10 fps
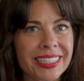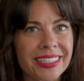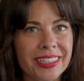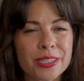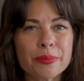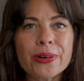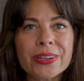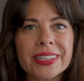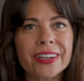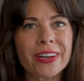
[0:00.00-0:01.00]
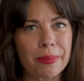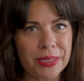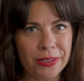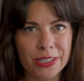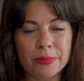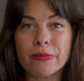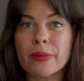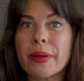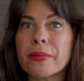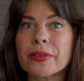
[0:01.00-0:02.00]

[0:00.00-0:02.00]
into this more in later episodes, but remember,